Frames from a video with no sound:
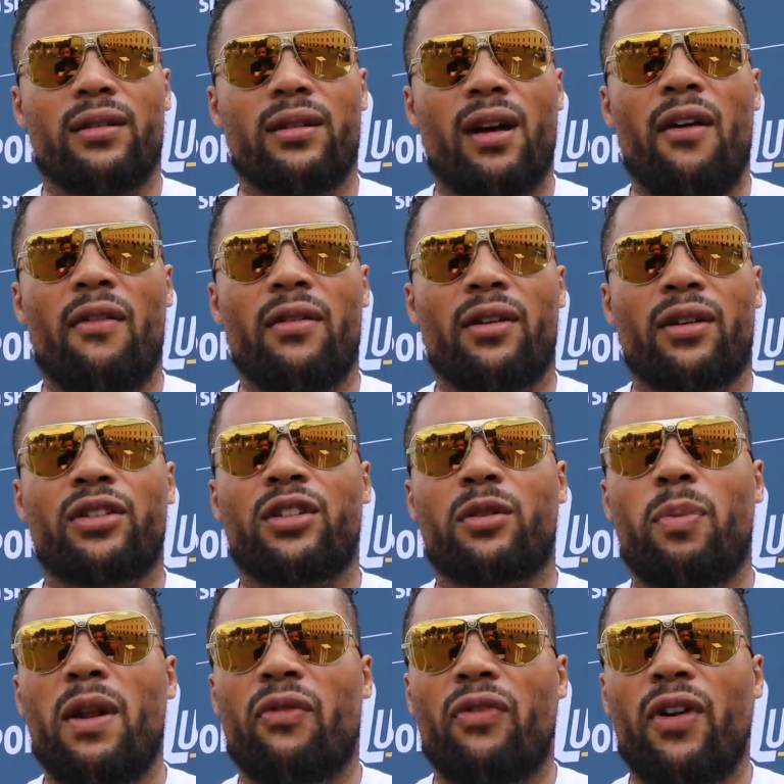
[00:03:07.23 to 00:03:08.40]
because it's
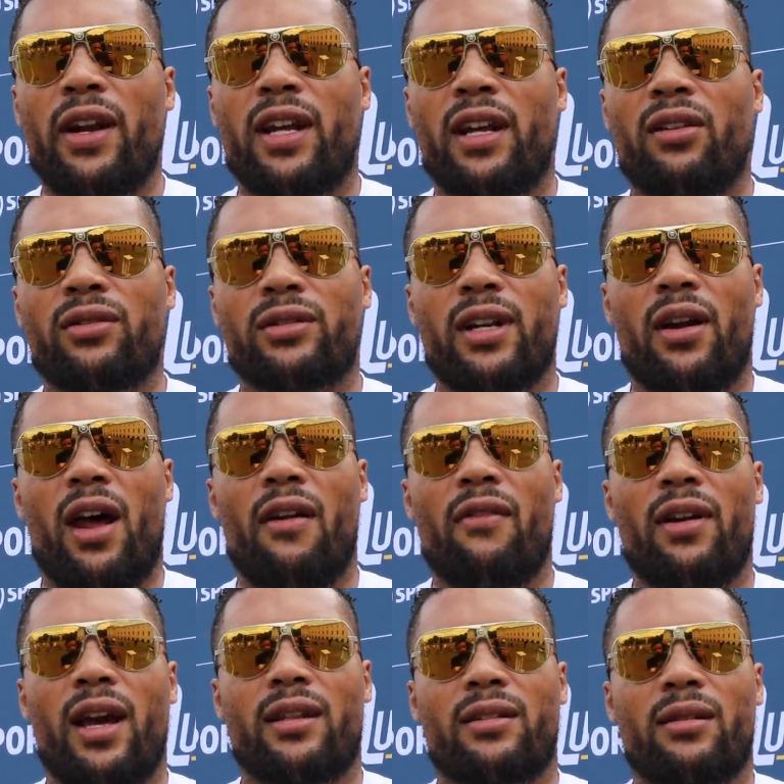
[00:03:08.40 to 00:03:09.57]
been funny in lockdown. I
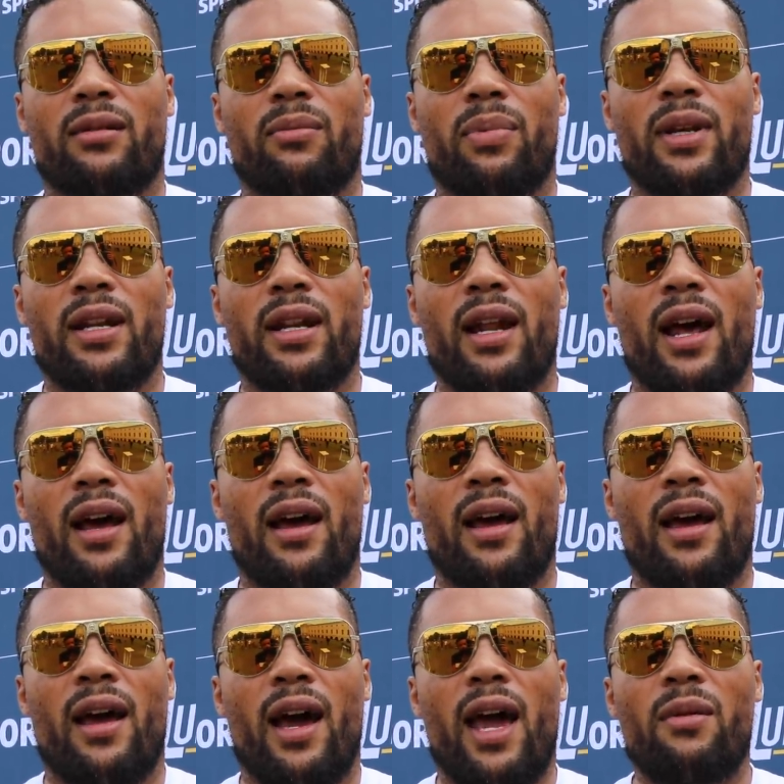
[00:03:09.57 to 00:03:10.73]
haven't had to been
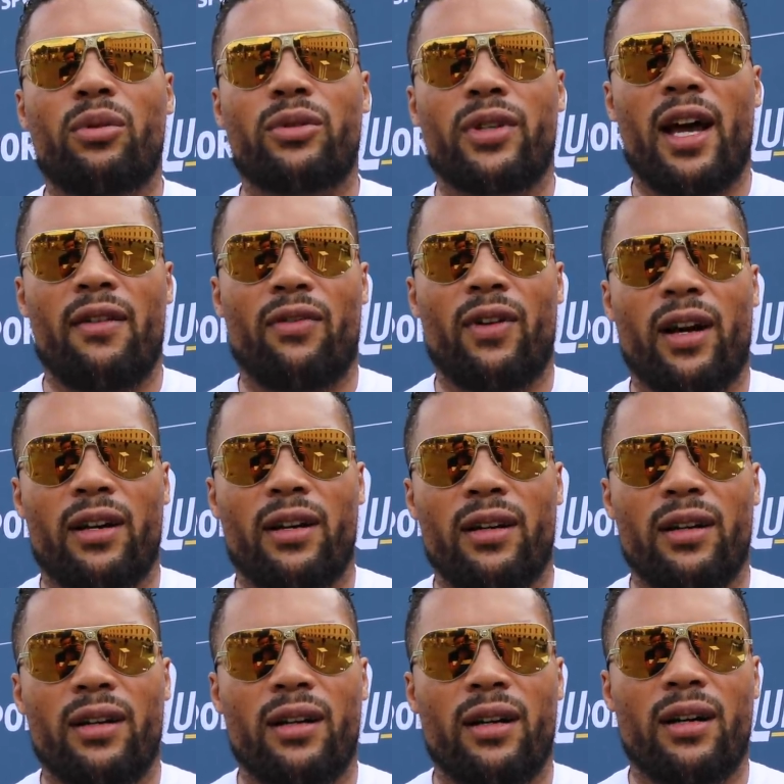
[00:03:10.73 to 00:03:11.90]
able to have like
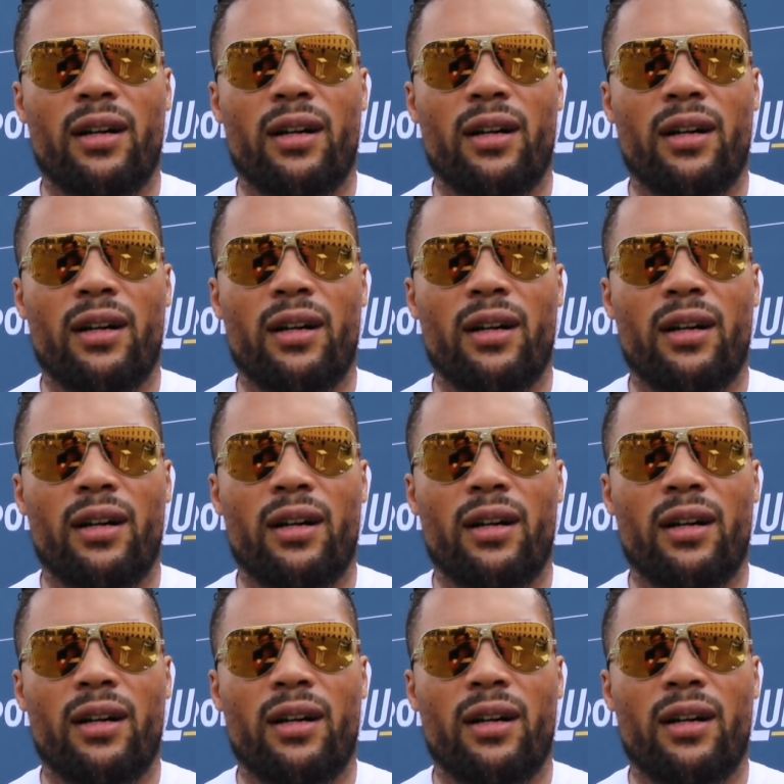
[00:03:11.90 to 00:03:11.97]
a,